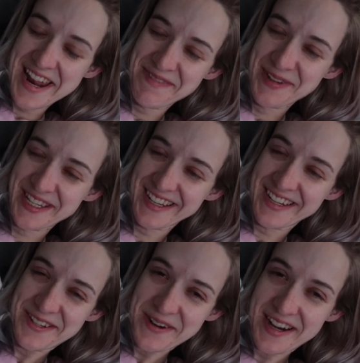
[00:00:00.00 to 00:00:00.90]
and I'm just
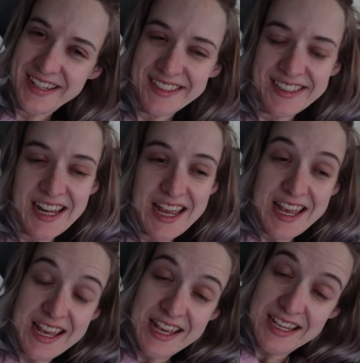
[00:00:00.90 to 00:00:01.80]
gonna try to
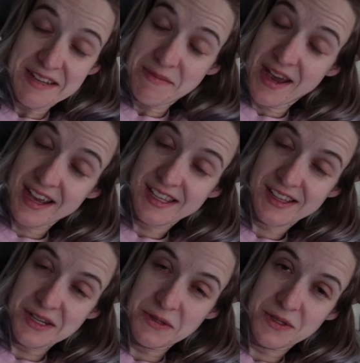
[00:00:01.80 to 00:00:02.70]
keep my eyes
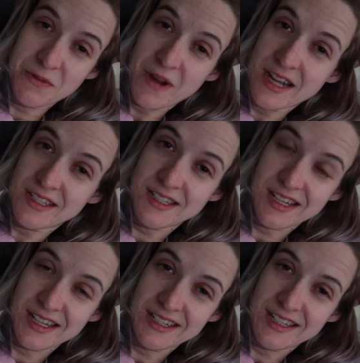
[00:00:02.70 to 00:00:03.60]
closed and rest
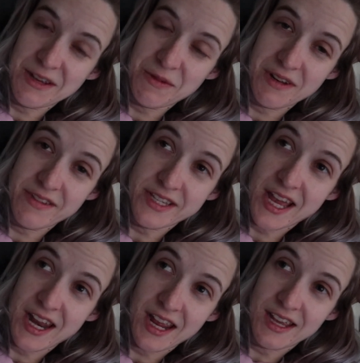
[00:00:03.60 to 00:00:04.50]
and get rid of this
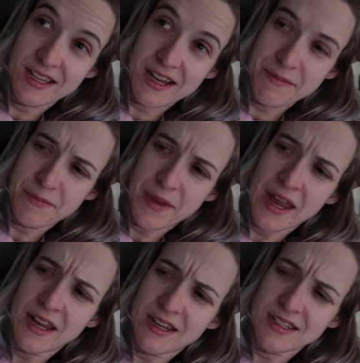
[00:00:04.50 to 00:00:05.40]
headache. Um,
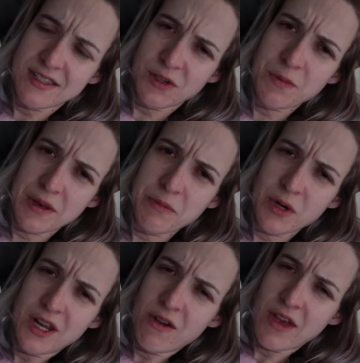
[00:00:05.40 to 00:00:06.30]
pain has still been
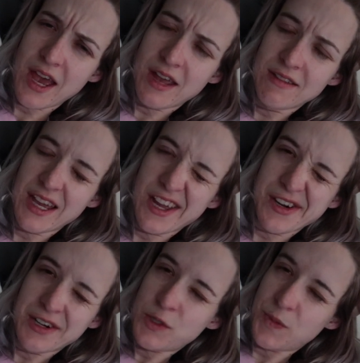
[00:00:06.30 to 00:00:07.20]
pretty okay. Like it
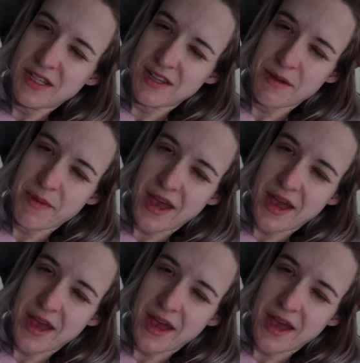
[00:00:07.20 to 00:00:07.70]
hurts, but it's not